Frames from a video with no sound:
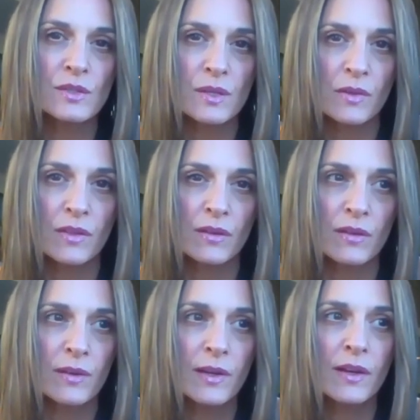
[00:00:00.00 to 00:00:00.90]
some of
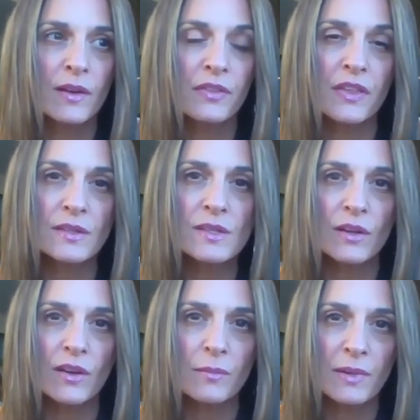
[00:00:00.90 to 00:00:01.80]
the things that
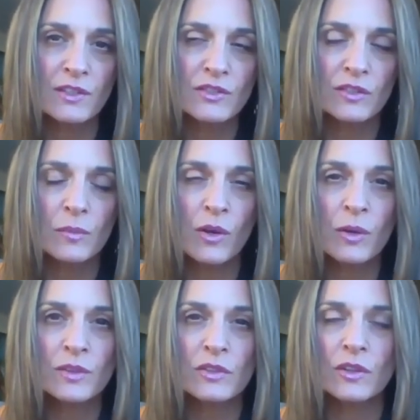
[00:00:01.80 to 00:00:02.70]
I mentioned a
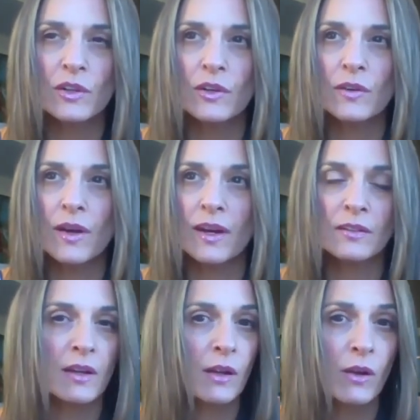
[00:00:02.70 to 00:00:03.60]
moment ago and
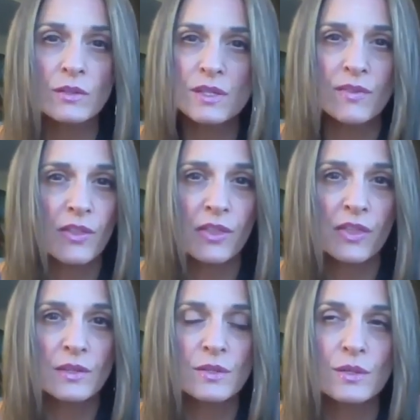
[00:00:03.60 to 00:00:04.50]
lots of other
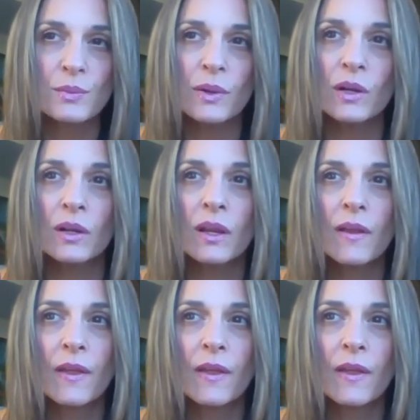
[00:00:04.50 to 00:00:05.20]
things as well.